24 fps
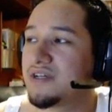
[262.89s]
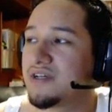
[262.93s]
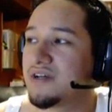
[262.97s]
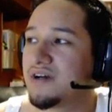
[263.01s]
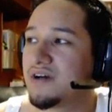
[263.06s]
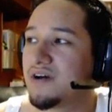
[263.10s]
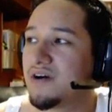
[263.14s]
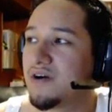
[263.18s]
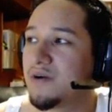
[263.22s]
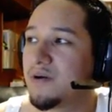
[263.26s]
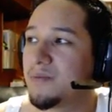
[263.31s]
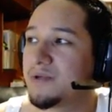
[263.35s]

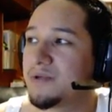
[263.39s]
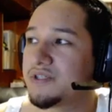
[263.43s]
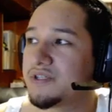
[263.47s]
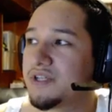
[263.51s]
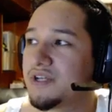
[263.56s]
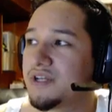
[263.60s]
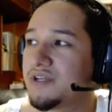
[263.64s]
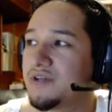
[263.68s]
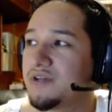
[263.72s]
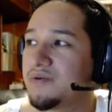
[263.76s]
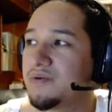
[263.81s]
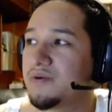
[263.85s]
armors that are
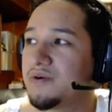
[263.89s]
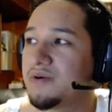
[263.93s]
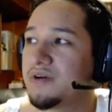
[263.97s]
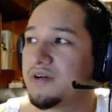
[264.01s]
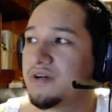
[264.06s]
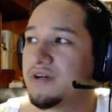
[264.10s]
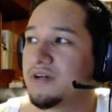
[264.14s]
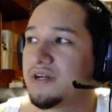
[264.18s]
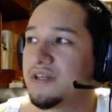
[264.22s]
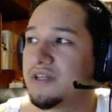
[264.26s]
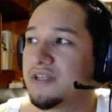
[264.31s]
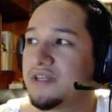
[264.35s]
UR,
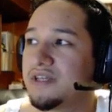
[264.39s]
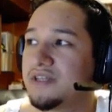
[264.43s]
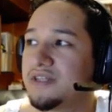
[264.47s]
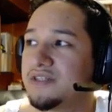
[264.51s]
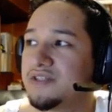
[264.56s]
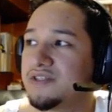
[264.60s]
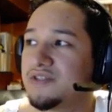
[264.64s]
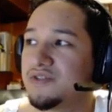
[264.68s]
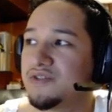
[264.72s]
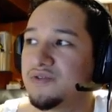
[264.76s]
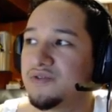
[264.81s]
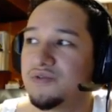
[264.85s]
and then
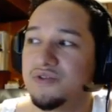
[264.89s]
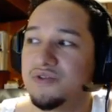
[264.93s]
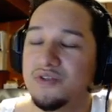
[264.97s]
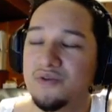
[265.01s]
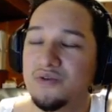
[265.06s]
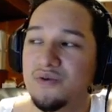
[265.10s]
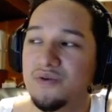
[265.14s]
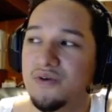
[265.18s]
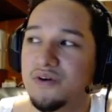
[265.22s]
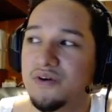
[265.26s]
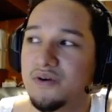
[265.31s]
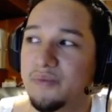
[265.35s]
2
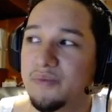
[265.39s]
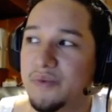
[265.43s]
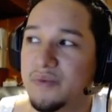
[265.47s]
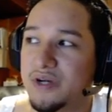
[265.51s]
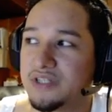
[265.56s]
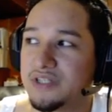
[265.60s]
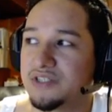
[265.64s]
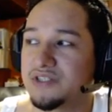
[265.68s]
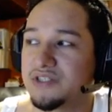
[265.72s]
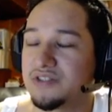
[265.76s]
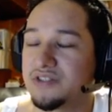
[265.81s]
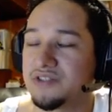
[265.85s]
UR
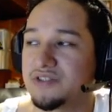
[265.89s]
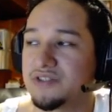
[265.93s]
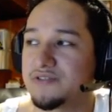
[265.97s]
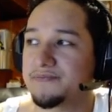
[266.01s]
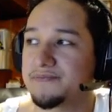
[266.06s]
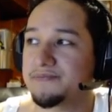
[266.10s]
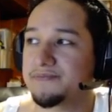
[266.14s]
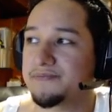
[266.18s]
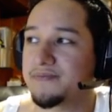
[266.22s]
monsters.